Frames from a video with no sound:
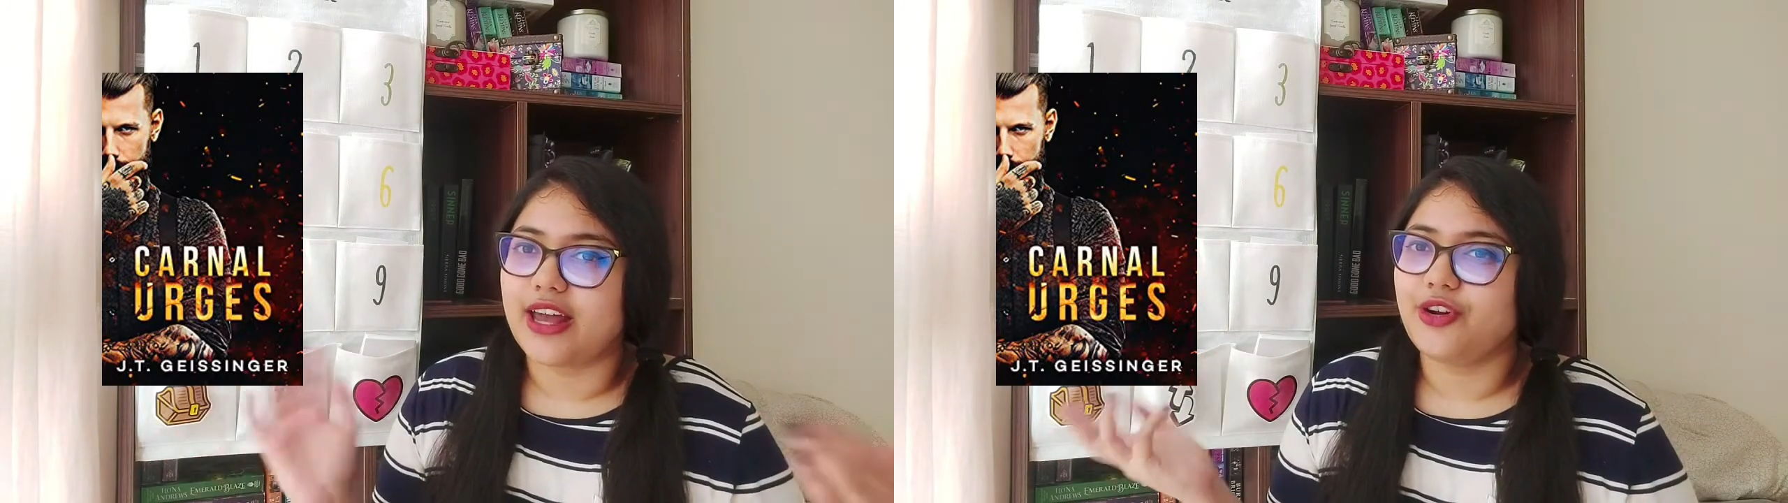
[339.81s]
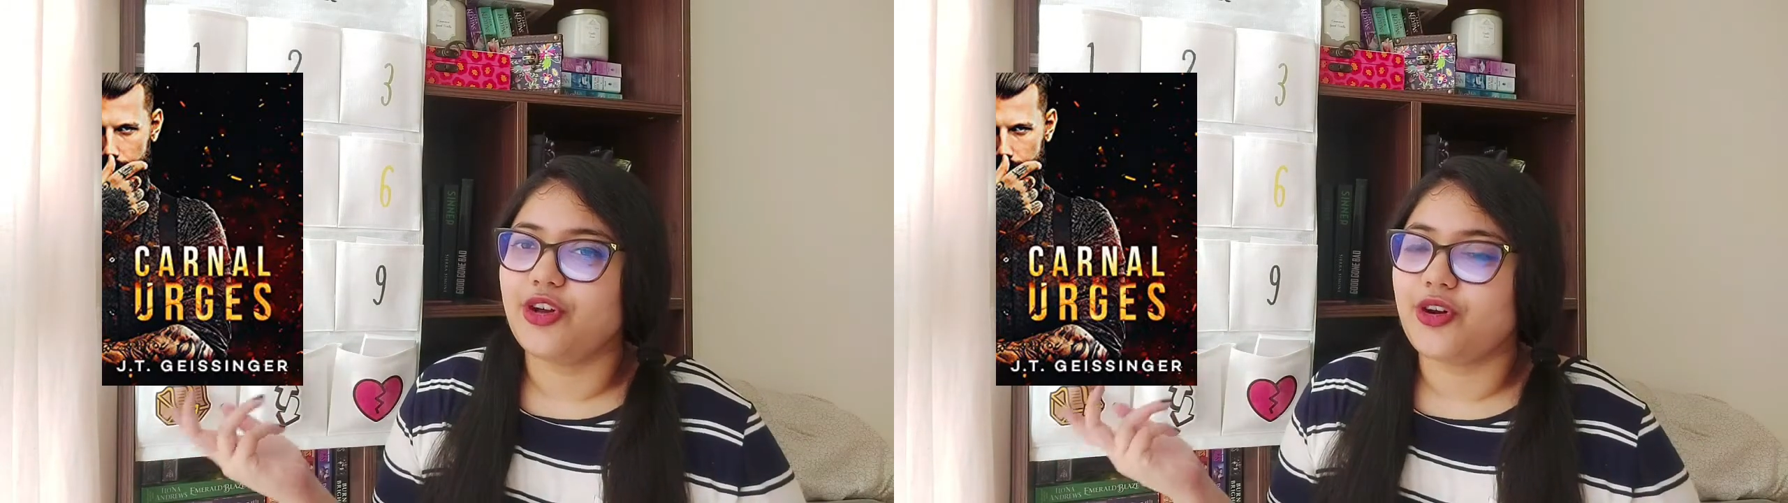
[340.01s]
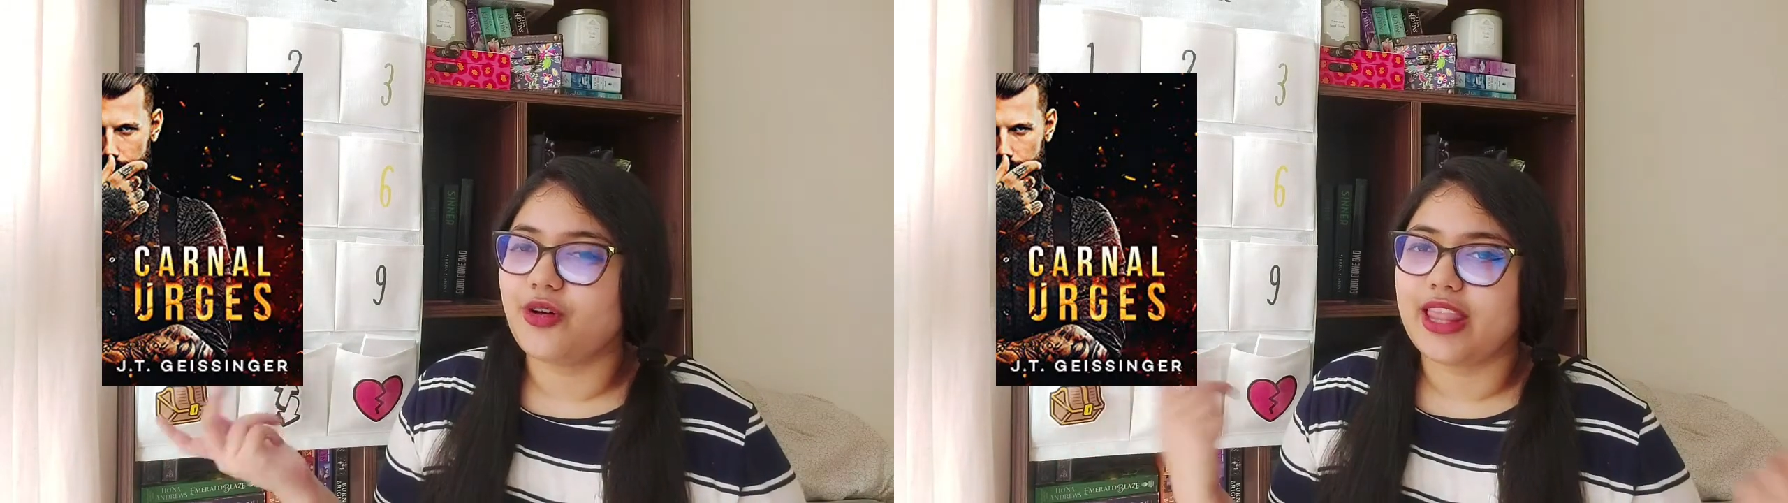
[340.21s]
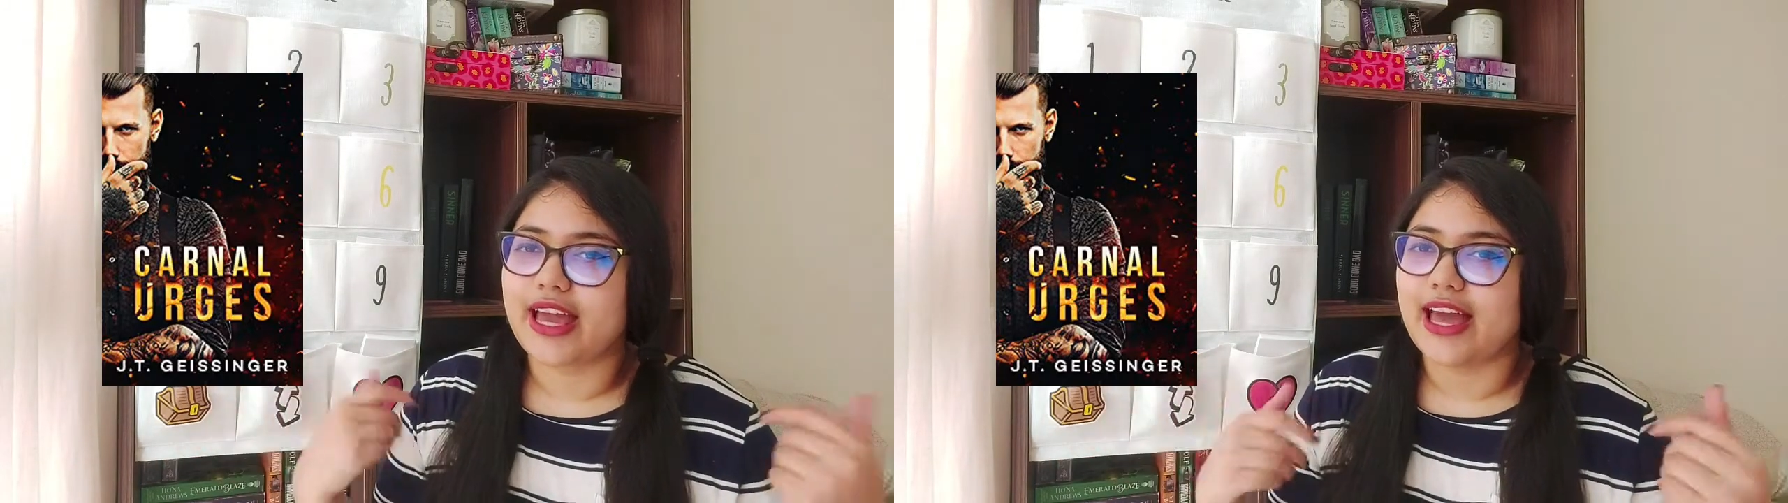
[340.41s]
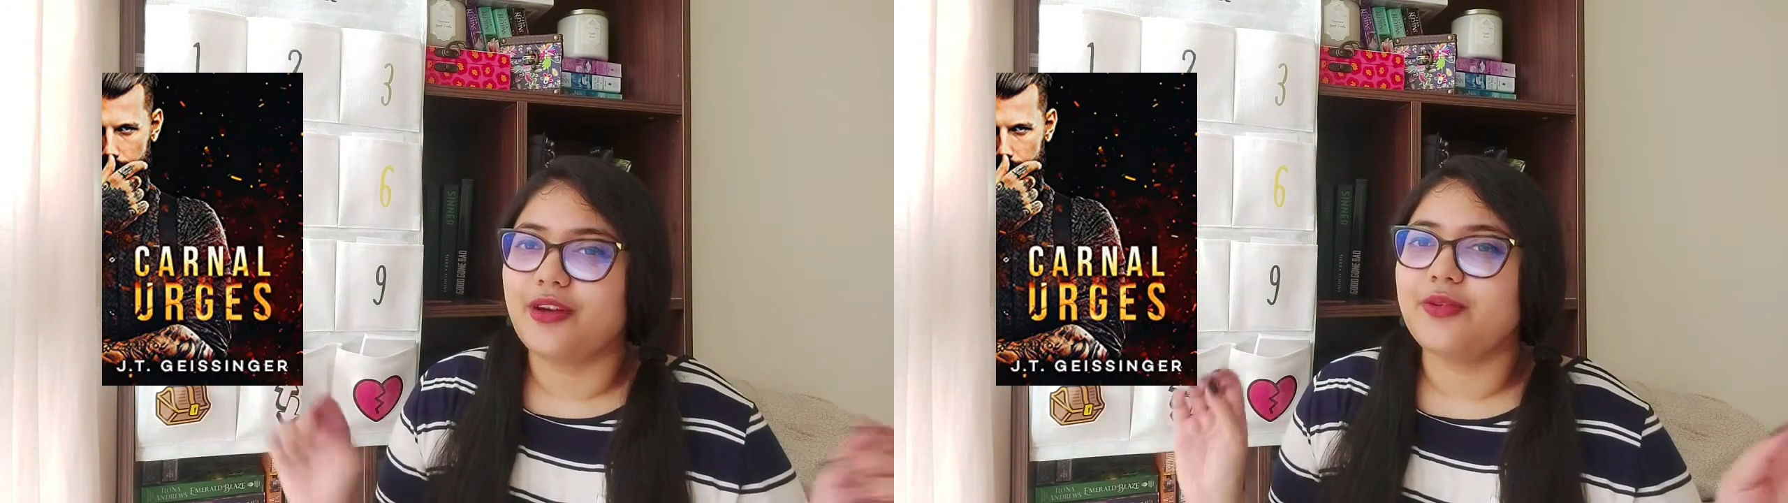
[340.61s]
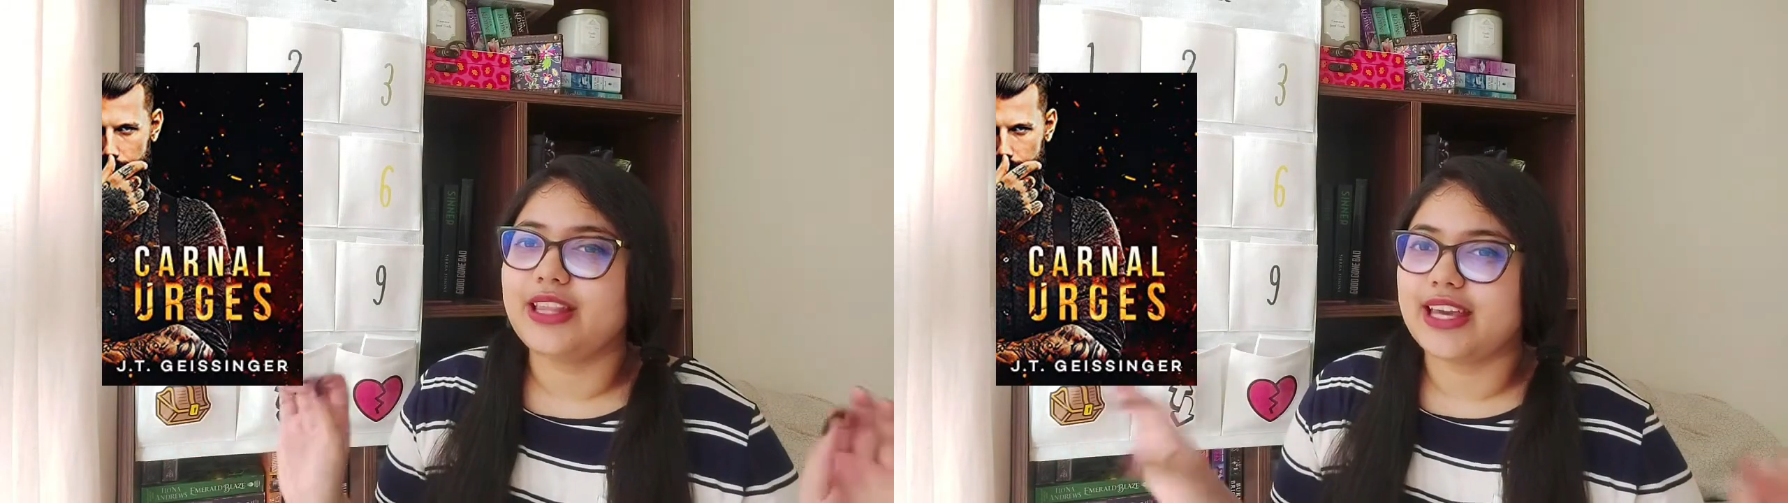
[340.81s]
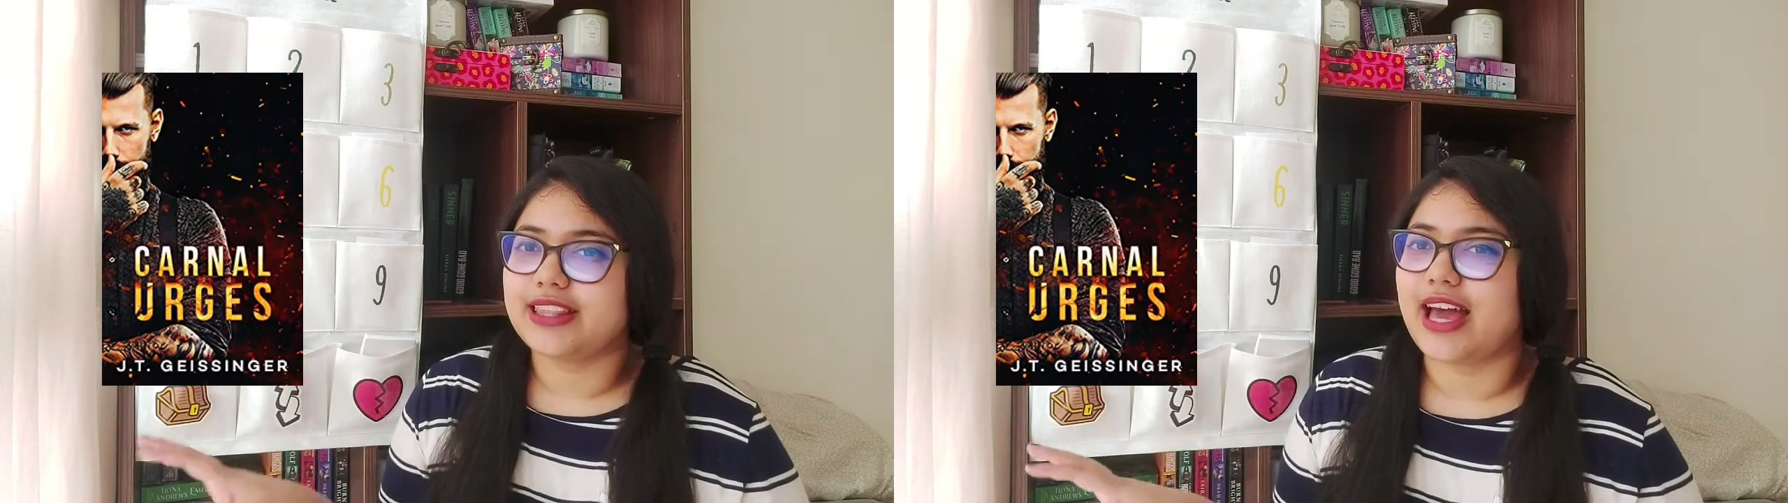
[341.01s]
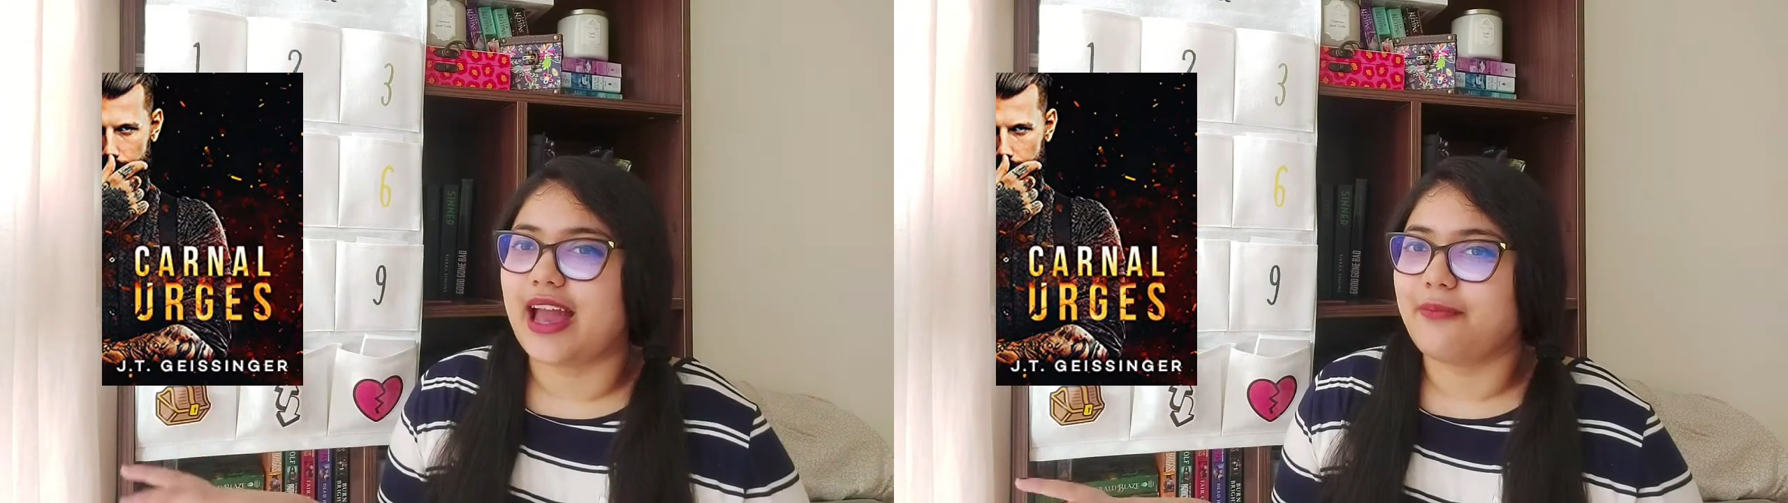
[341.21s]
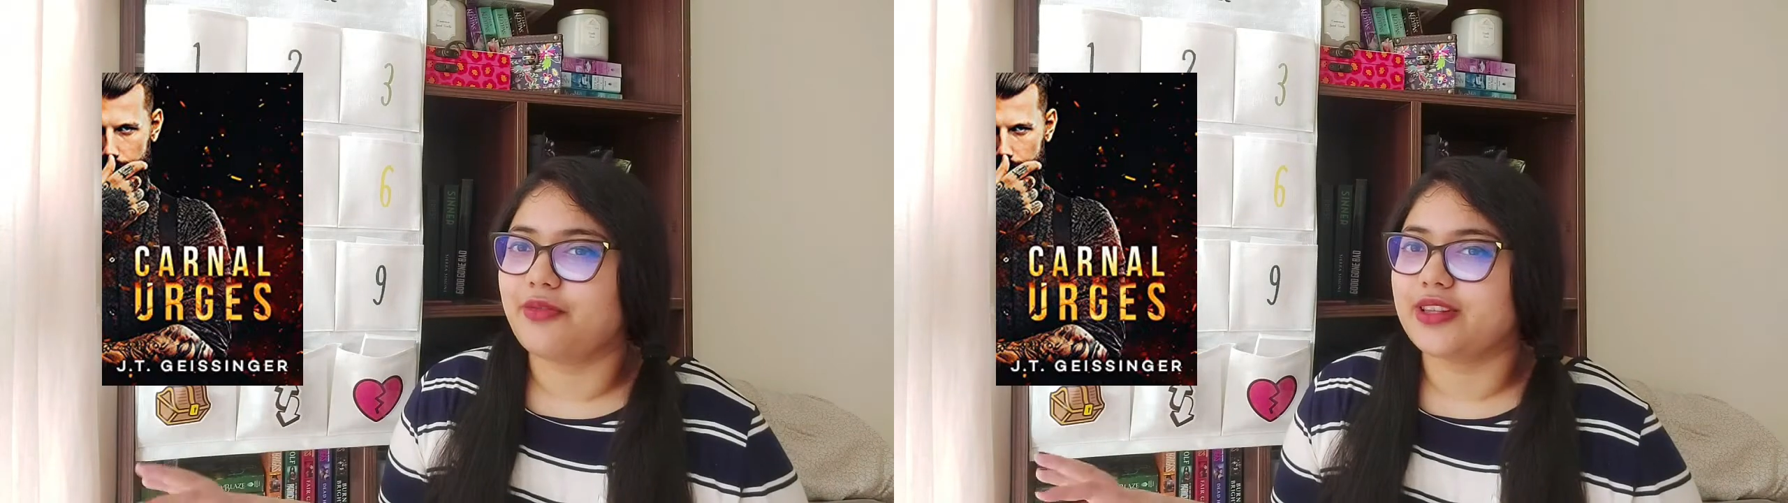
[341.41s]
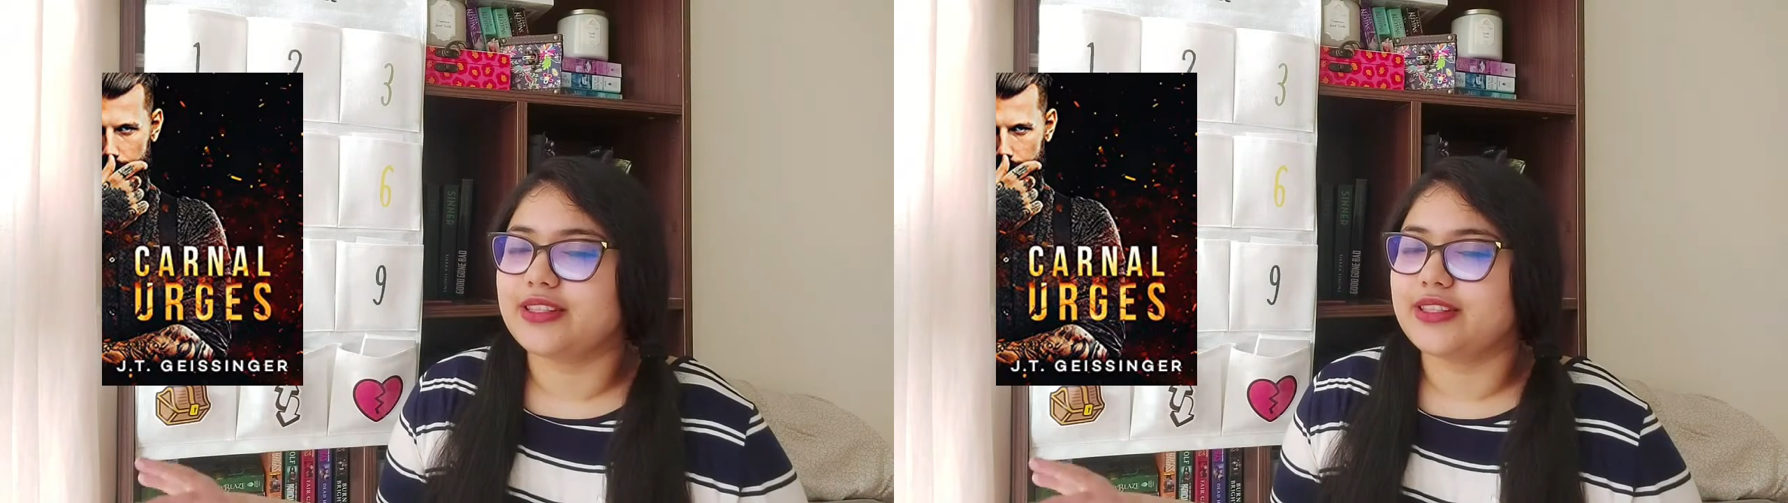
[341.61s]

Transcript: I don't know. Like, I don't really get the hype for